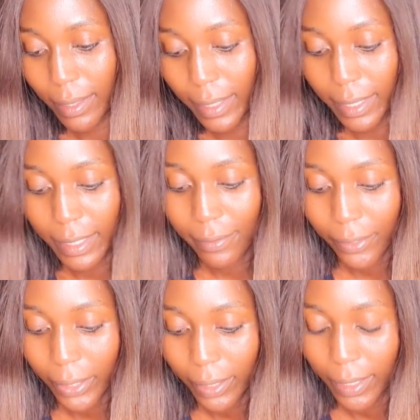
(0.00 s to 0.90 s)
the
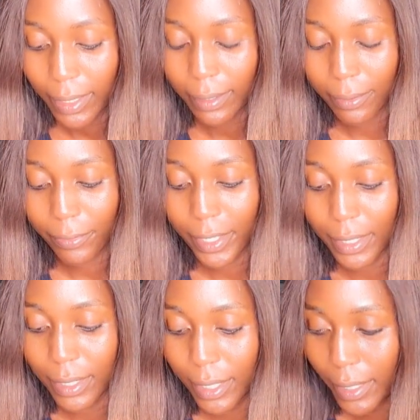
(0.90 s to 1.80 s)
liver, and the
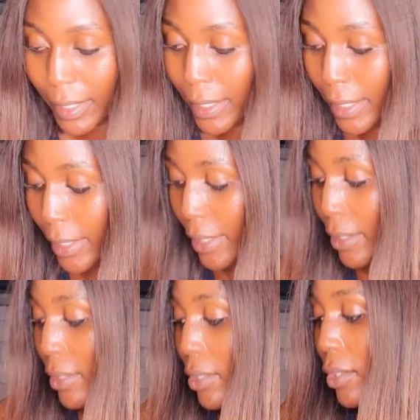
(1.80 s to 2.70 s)
feet.
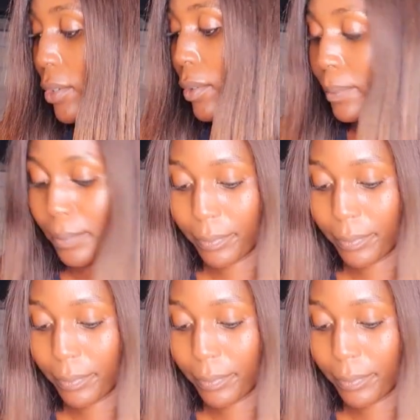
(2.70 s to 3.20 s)
So